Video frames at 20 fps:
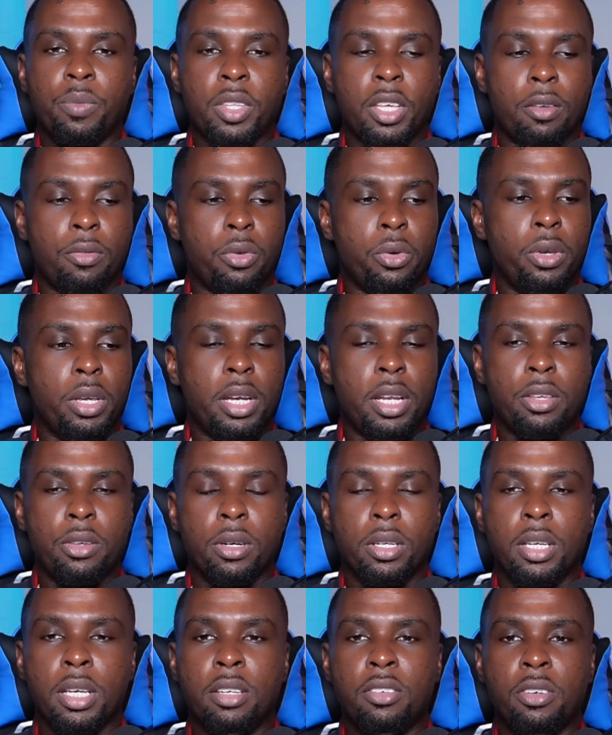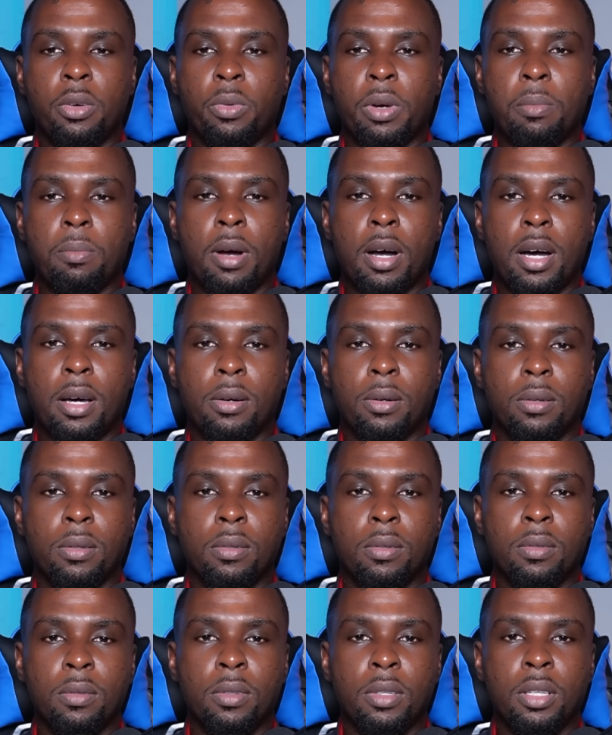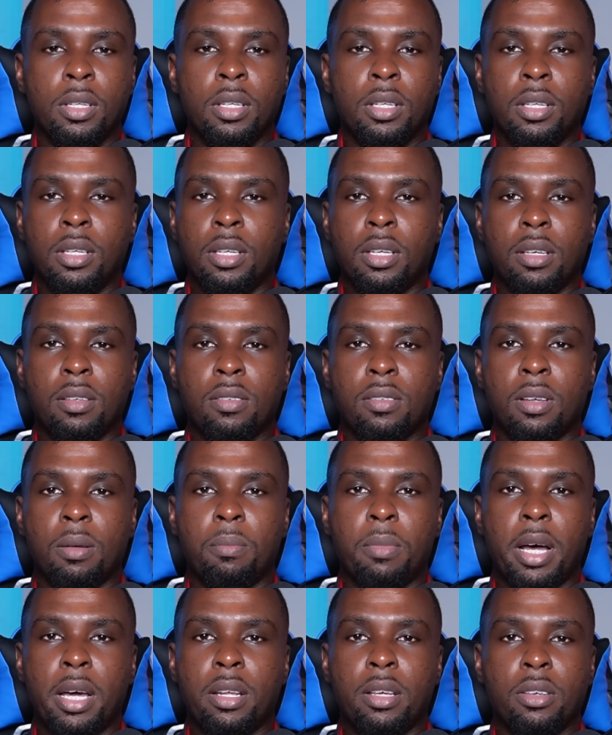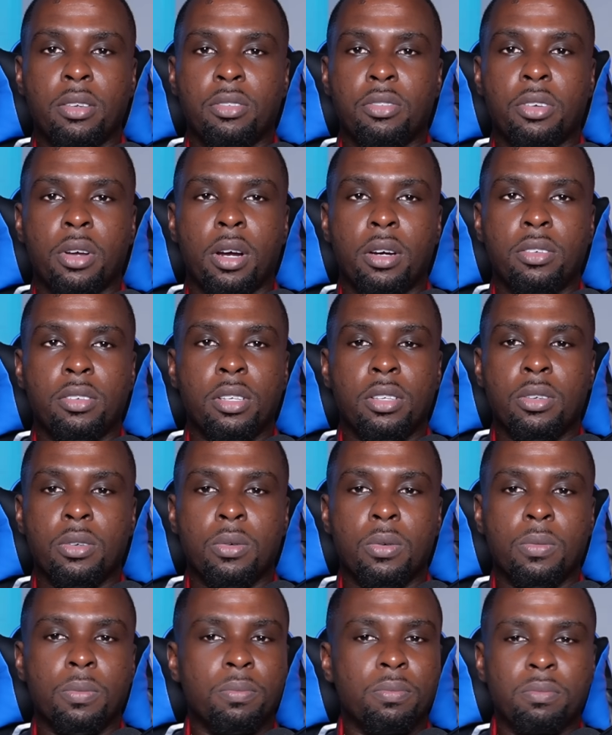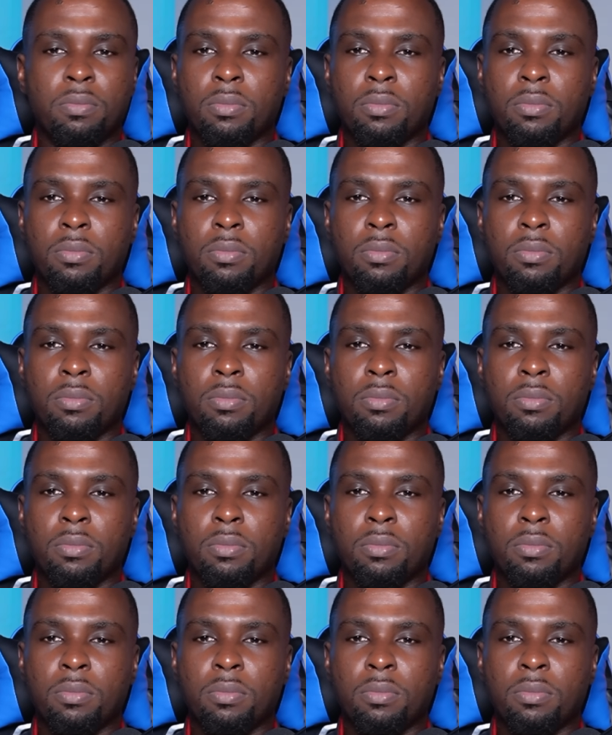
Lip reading: If you're getting your kitchen remodeled and somebody is charging you